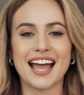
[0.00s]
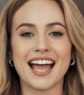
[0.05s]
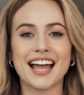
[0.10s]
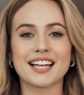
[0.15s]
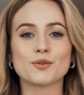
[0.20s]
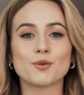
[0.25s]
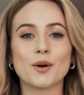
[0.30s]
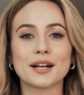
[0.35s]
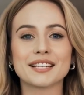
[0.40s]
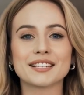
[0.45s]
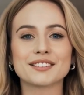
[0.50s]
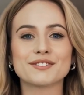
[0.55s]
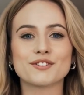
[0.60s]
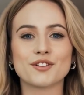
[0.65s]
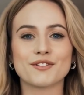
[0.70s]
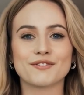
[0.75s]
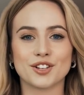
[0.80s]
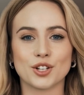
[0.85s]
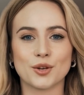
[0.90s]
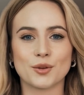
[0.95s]
as well as
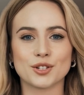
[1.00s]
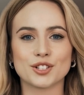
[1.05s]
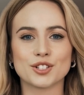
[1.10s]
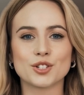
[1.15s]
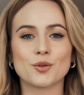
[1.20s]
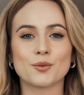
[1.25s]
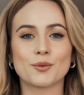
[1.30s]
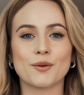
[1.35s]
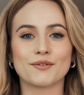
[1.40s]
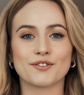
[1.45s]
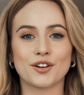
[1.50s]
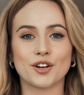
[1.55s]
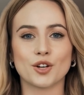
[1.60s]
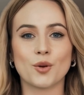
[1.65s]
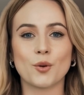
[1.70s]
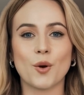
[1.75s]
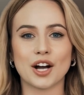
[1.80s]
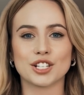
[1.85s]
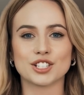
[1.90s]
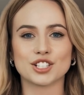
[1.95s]
for viewers who prefer to
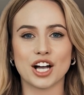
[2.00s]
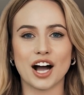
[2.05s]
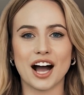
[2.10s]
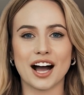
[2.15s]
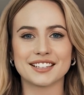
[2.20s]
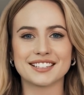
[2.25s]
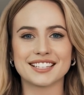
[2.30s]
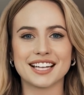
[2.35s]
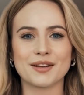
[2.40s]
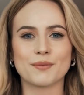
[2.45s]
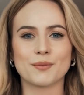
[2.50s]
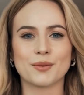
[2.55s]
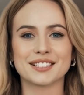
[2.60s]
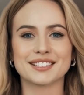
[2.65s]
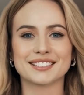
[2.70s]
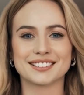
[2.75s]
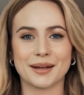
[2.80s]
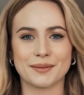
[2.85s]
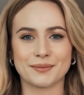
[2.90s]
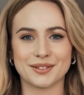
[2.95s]
watch content with
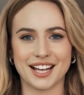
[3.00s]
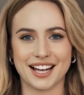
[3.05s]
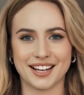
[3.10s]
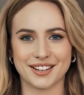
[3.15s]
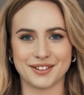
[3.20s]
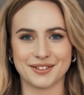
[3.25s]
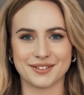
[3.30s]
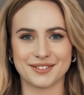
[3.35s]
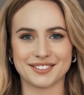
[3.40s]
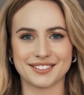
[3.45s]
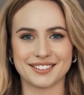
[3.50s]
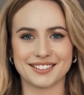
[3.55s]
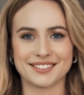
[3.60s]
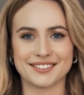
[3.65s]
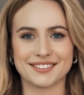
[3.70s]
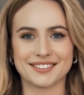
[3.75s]
subtitles.